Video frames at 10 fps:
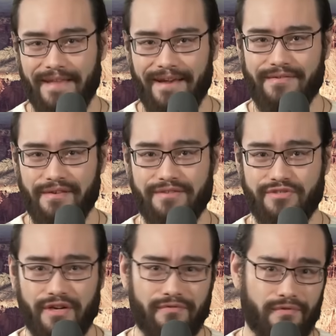as a
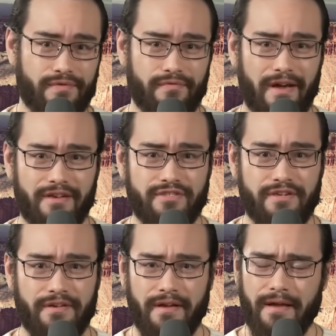general
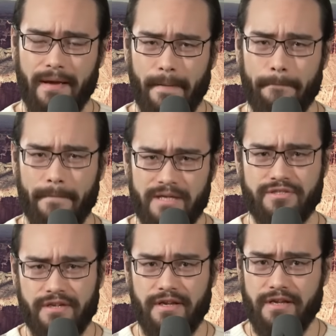strategy,
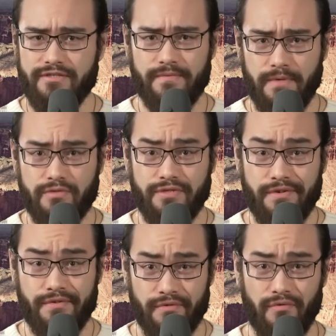mentioning Egypt usually
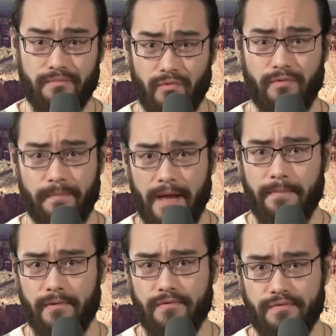sold more
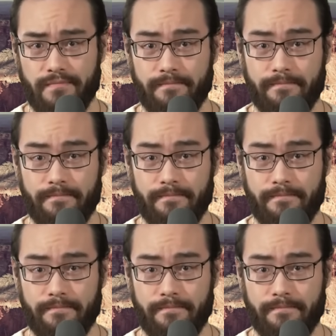papers,